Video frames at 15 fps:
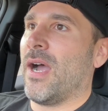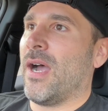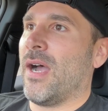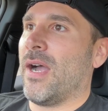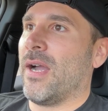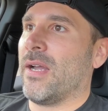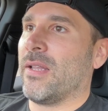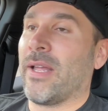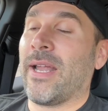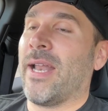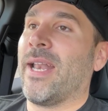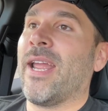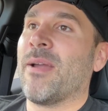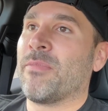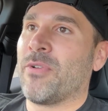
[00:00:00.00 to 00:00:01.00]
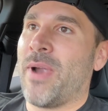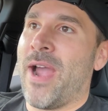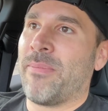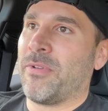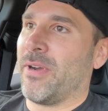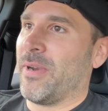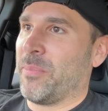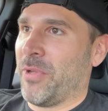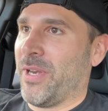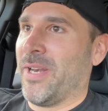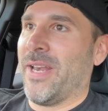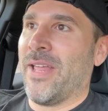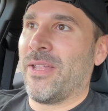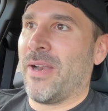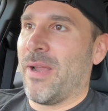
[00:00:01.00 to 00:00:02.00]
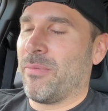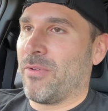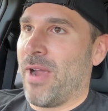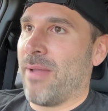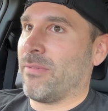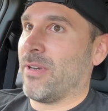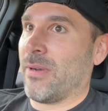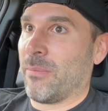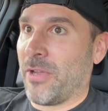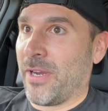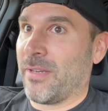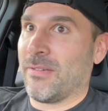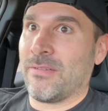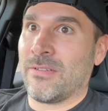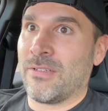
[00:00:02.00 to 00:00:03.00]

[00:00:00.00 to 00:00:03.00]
an Amped Raptor. I played another Amped Raptor. I'm like